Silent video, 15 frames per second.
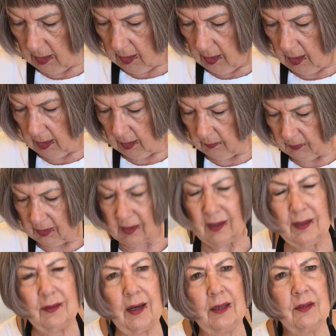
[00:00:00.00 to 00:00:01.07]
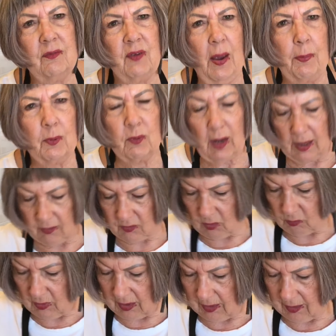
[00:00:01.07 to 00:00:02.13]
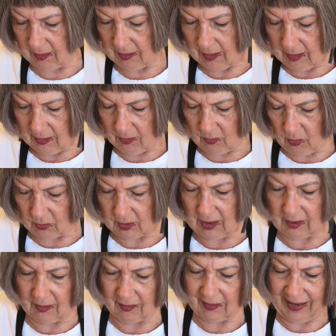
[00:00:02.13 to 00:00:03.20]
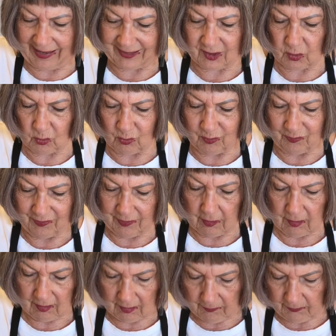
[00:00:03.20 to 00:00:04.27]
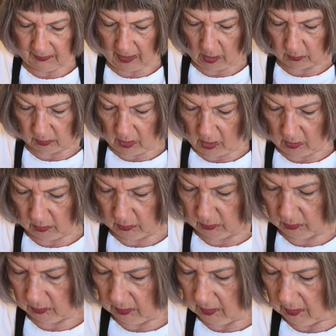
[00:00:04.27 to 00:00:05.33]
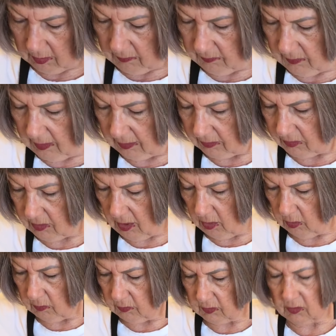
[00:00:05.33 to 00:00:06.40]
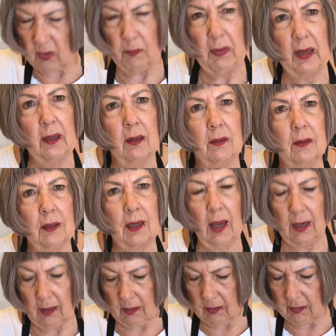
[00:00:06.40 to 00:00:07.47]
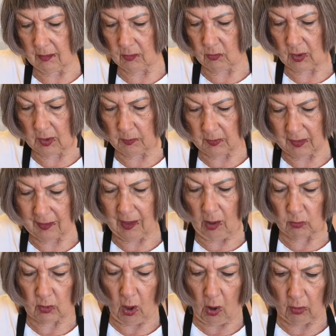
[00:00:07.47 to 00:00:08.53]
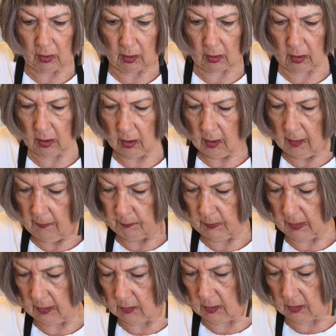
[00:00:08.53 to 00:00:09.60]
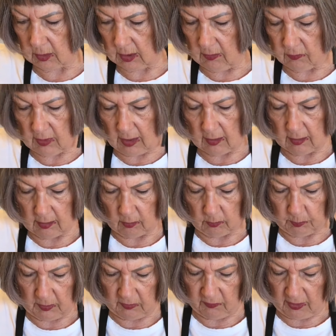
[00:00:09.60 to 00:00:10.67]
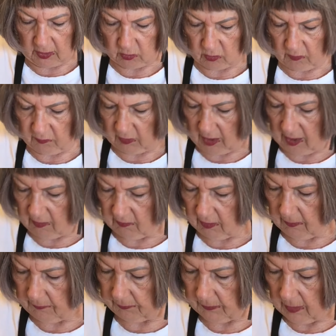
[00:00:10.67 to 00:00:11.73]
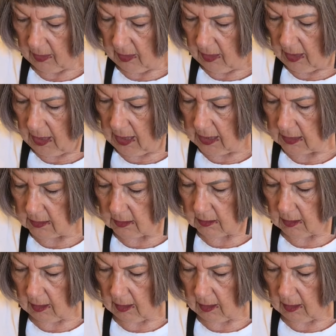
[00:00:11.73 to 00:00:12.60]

It does evaporate, so really you're not getting the actual alcohol itself. It's not making the cake incredibly alcoholic, but it just gives that little bit of extra flavour, and